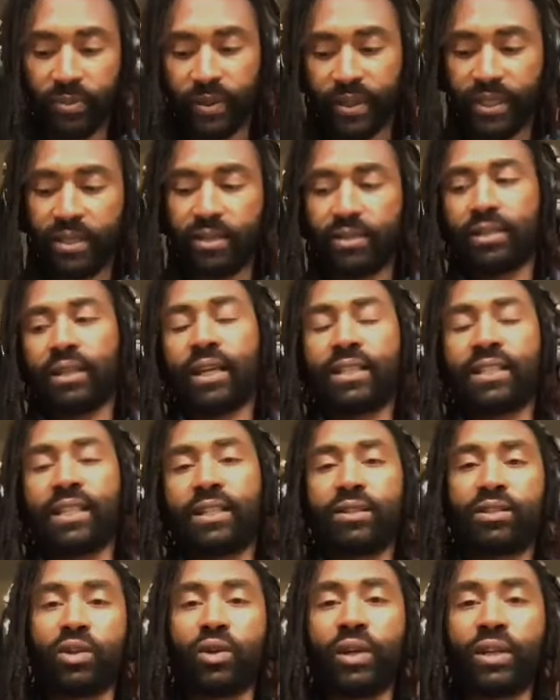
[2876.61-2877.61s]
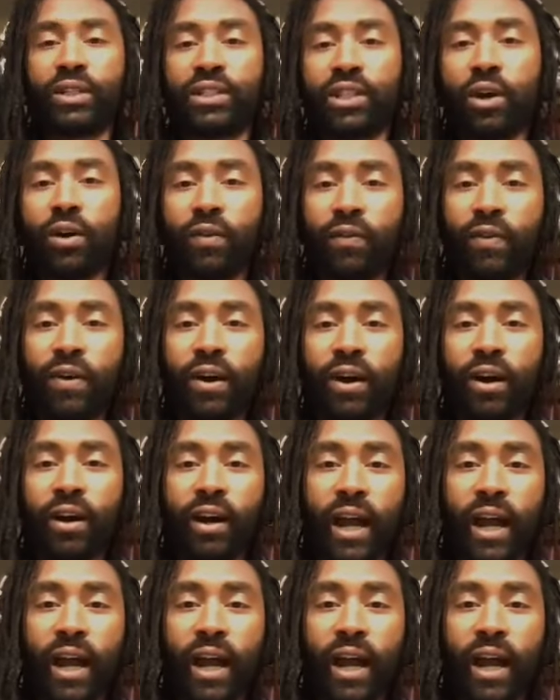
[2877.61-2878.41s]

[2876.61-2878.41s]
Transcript: But there's, like I said, there's only so far